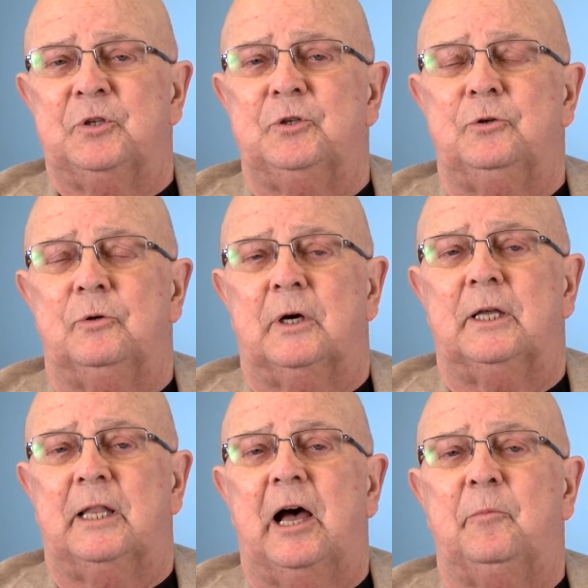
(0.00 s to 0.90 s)
to
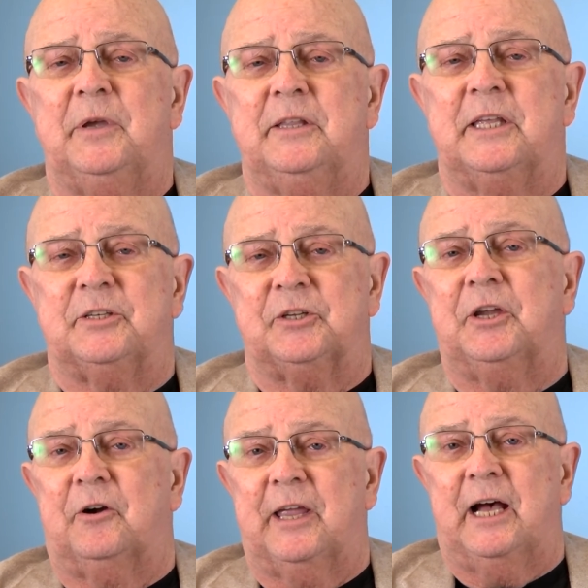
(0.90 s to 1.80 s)
allow me then to
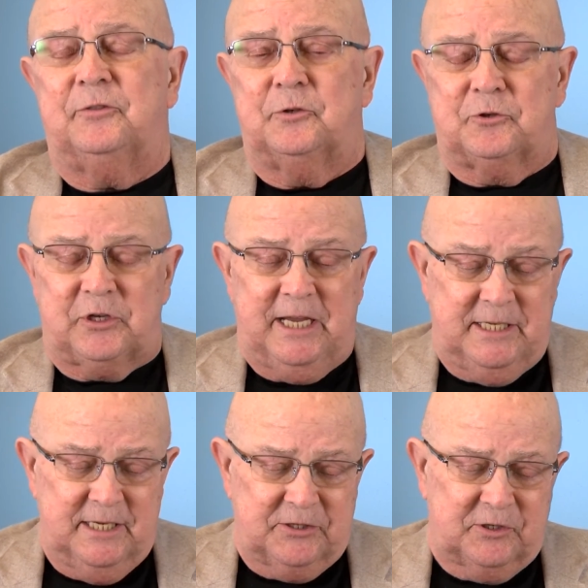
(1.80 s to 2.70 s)
carry out those
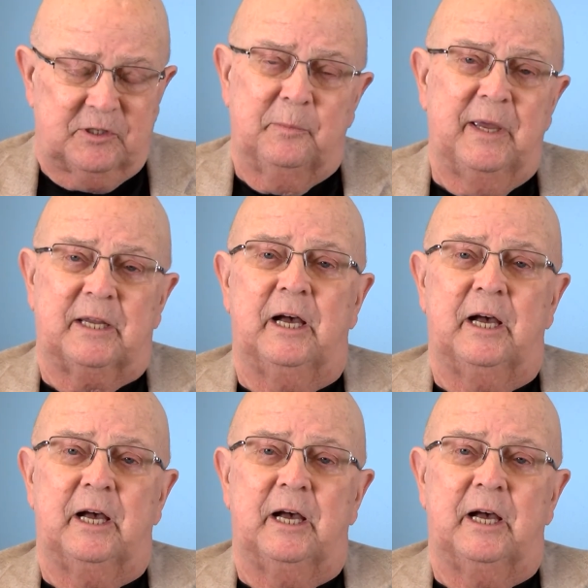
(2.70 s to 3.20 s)
ideas and to make